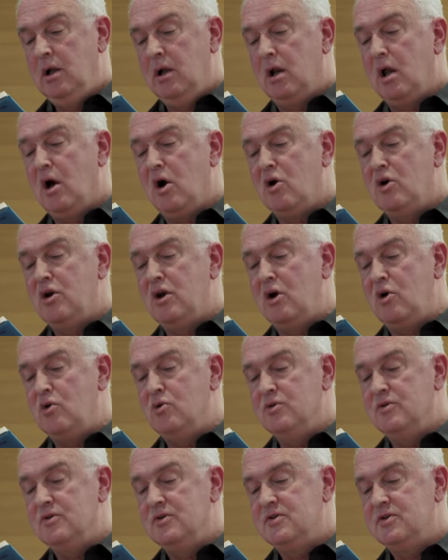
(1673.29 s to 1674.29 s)
long
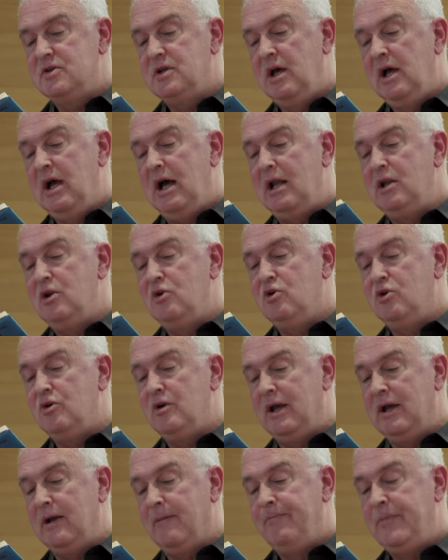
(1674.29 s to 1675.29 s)
nosed,
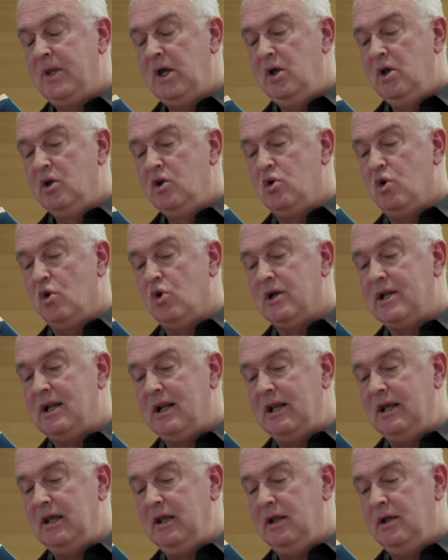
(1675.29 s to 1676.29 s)
alluring,
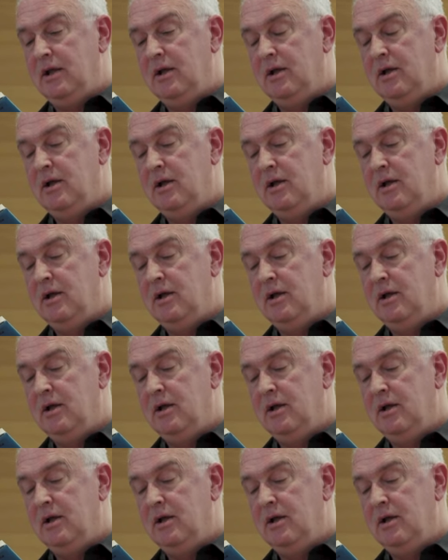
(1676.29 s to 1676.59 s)
courtly,